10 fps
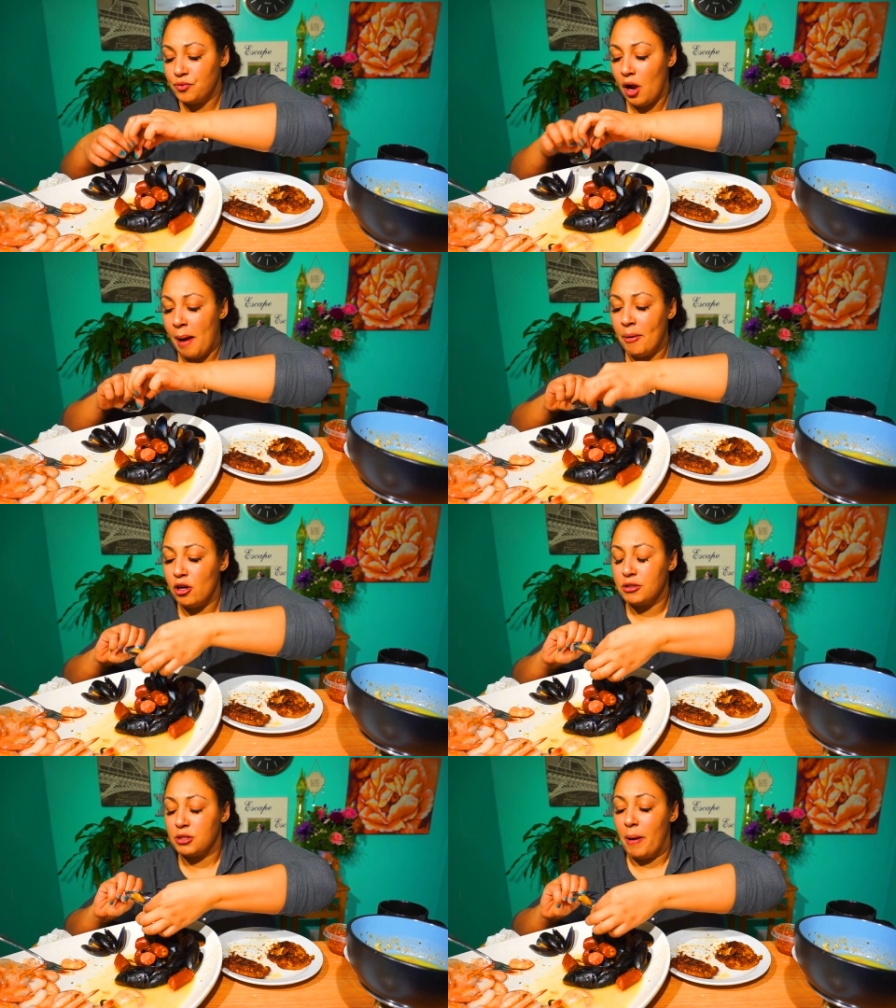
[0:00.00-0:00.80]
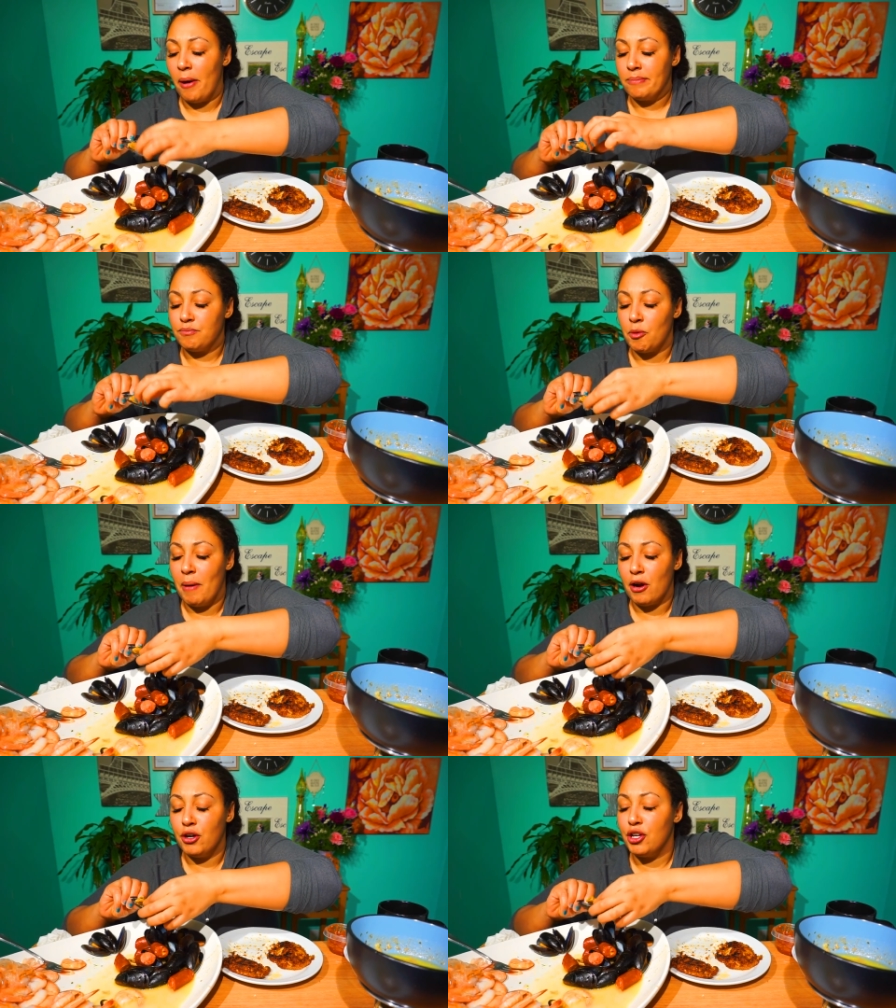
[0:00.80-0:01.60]
I'm always about
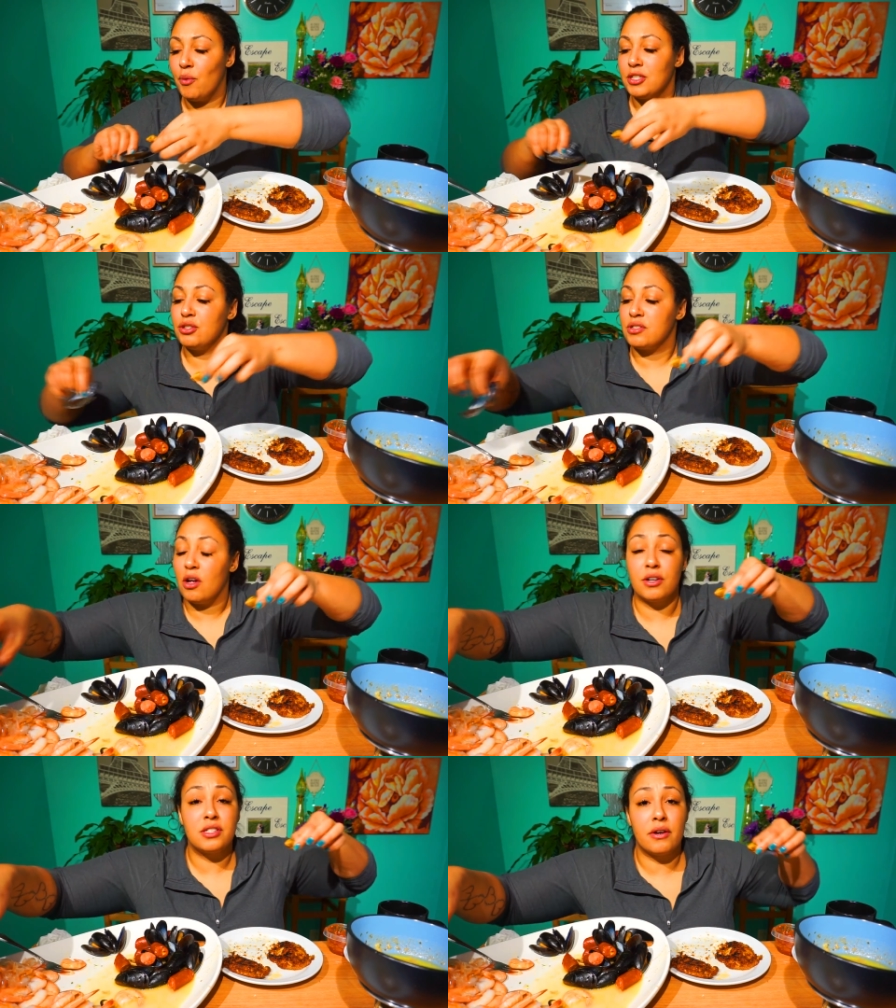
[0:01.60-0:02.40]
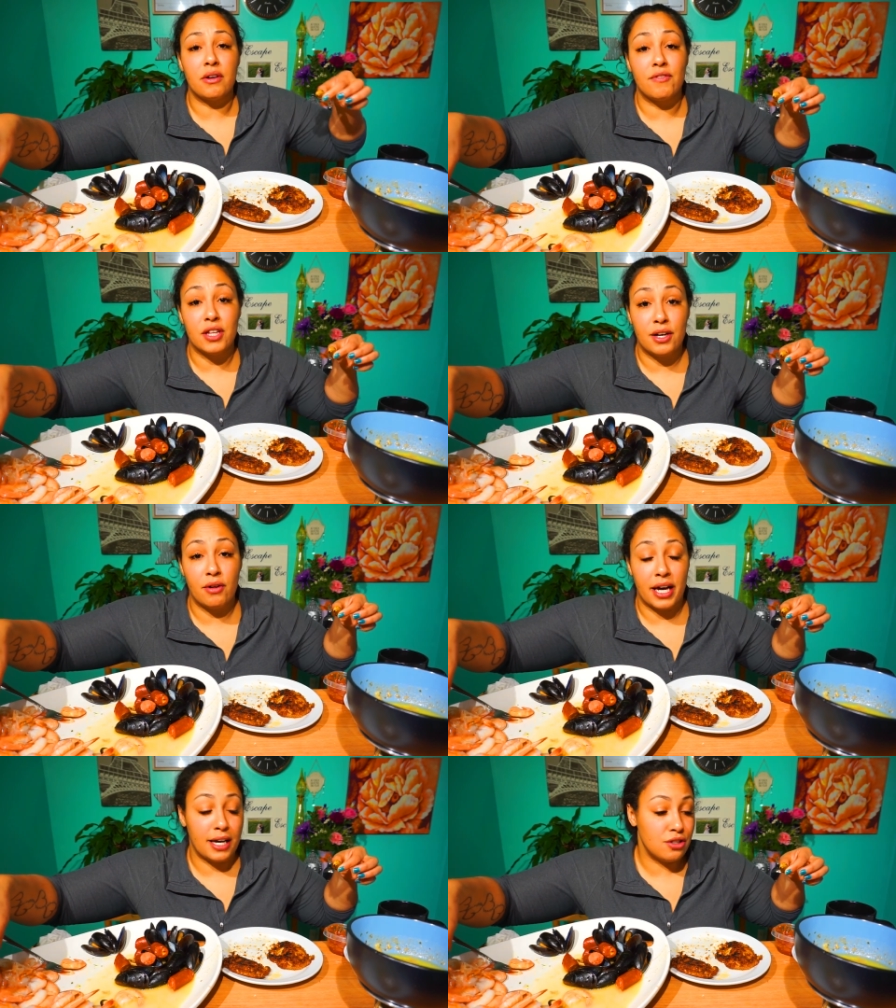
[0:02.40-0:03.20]
marry who you want to as long as they're of legal
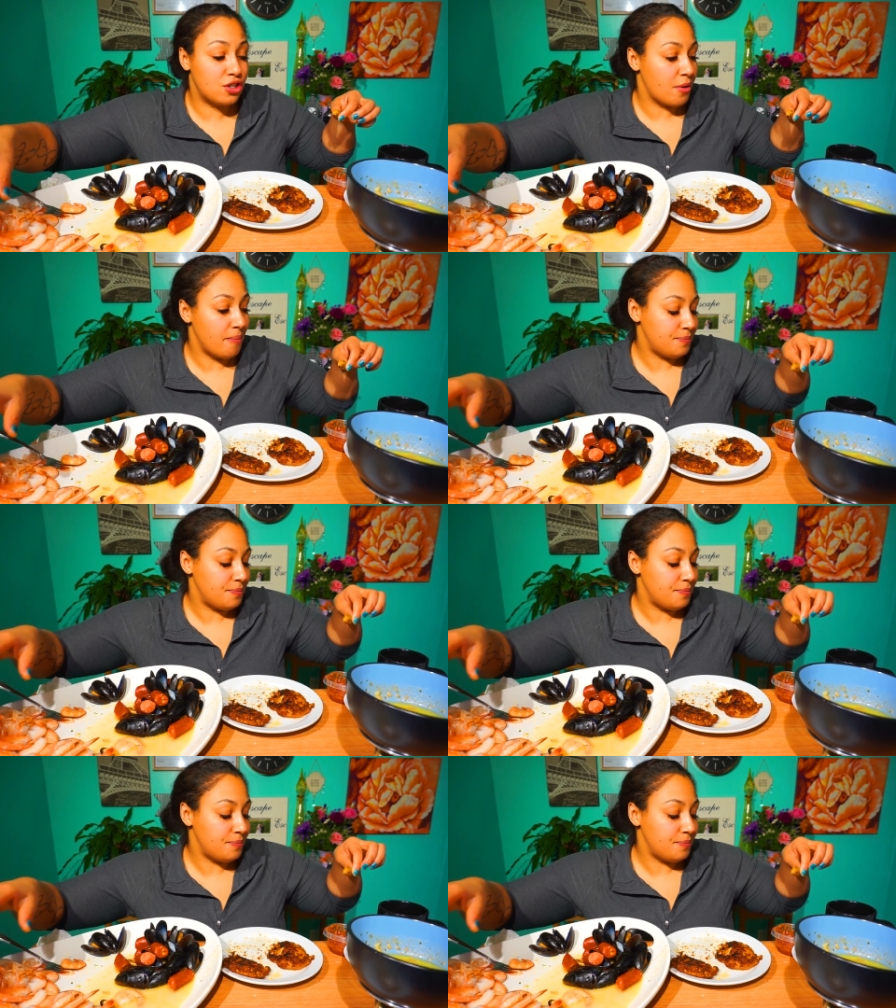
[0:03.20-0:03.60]
age.